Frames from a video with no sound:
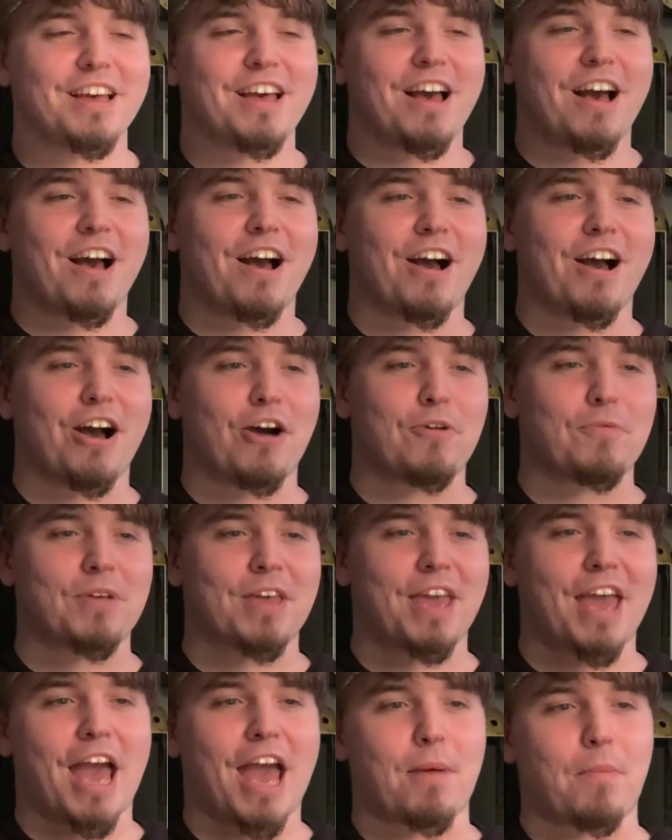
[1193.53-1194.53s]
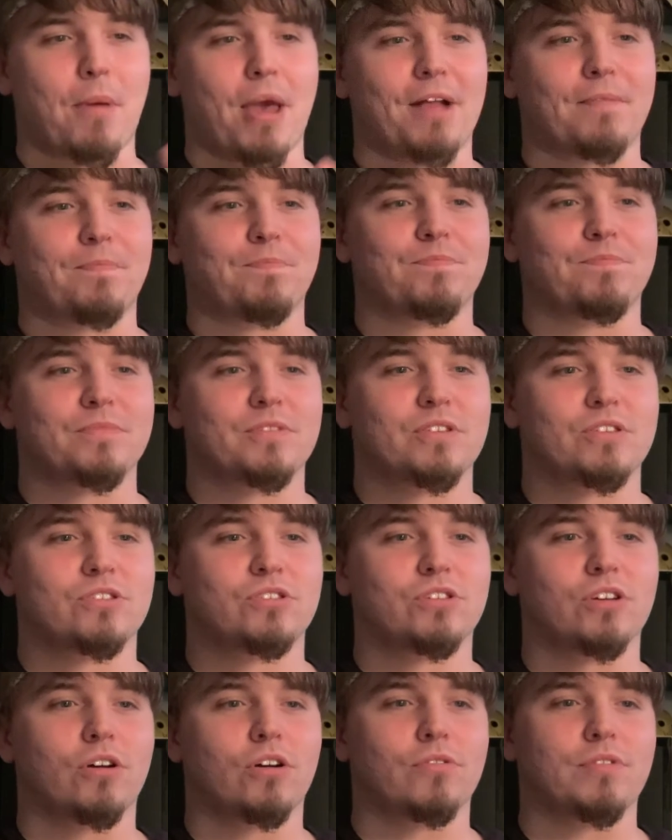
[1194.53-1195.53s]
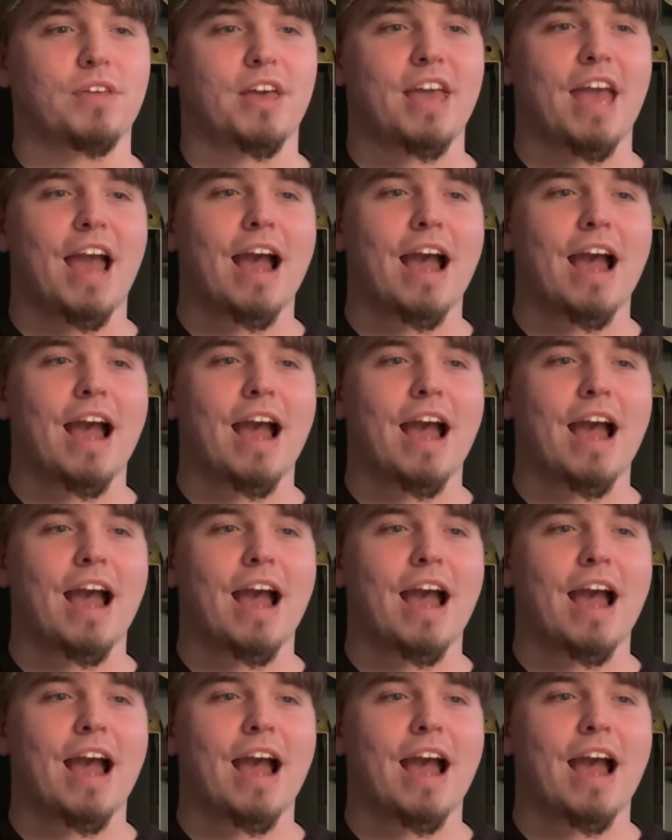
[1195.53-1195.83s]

But yeah, man. So they